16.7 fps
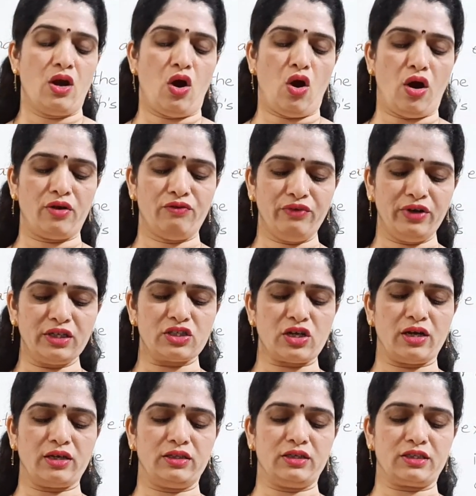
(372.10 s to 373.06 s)
On which
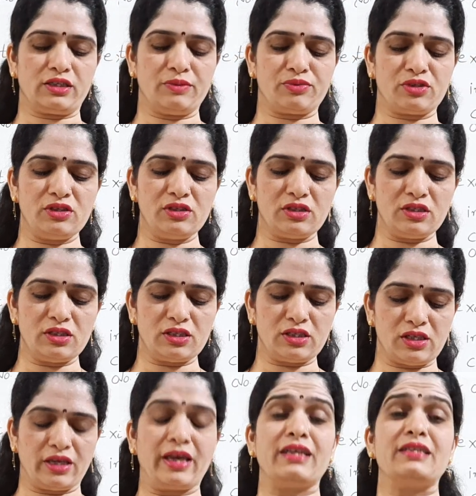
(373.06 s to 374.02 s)
other substances
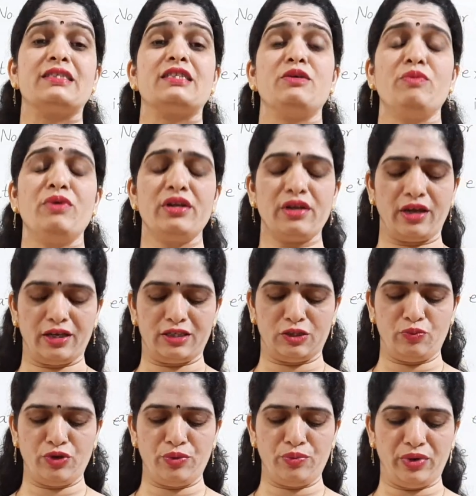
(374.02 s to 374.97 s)
can similar
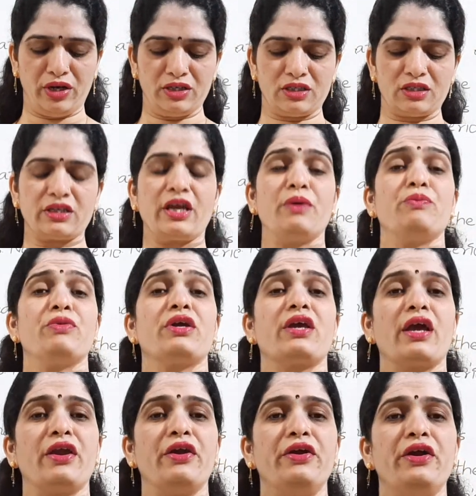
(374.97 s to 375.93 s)
experiments can be
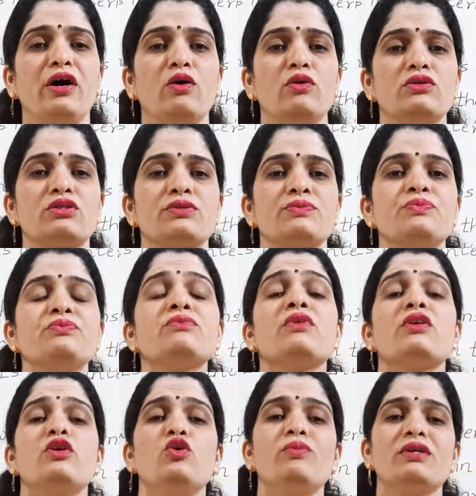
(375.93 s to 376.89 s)
carried out?
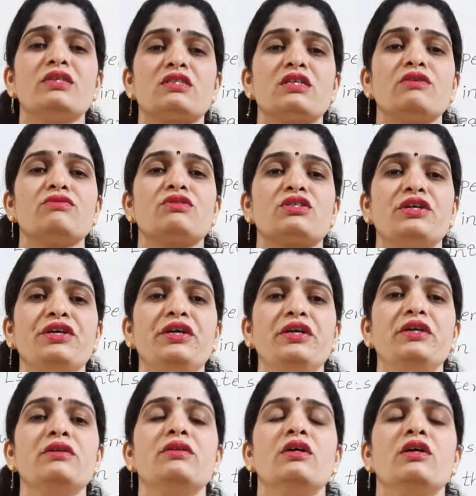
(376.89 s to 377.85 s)
You must have
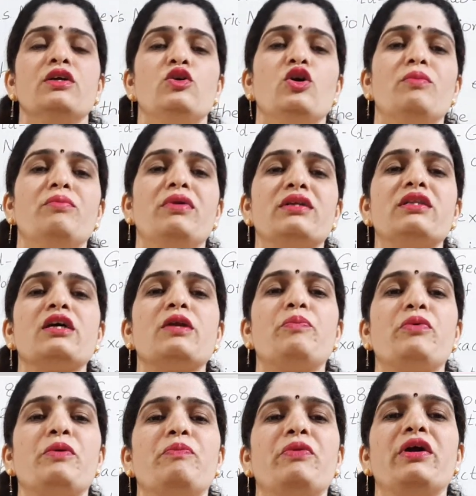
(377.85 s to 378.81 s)
studied your mother
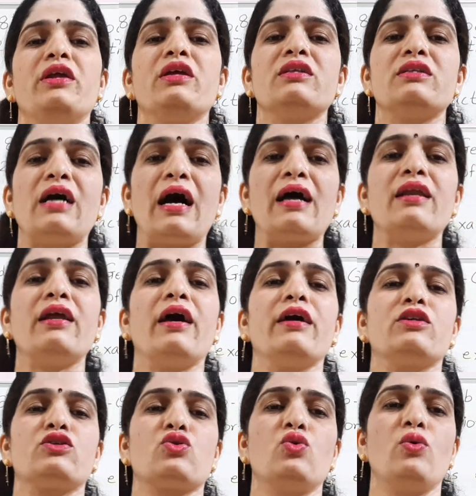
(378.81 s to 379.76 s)
preparing dal
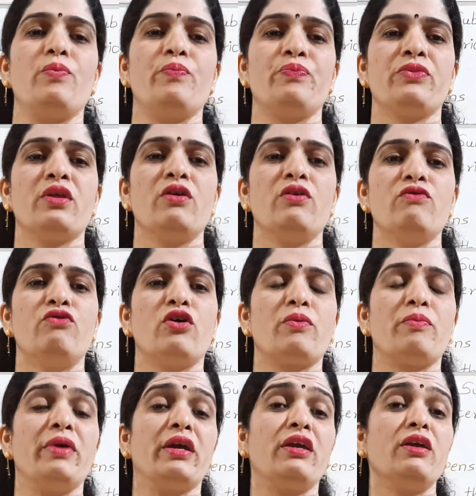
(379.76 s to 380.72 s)
at home for
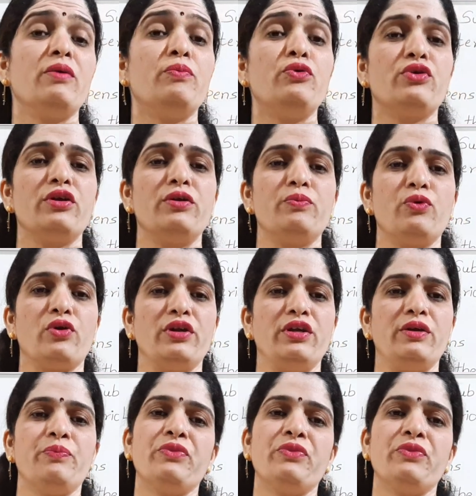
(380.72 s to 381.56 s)
making puran poli.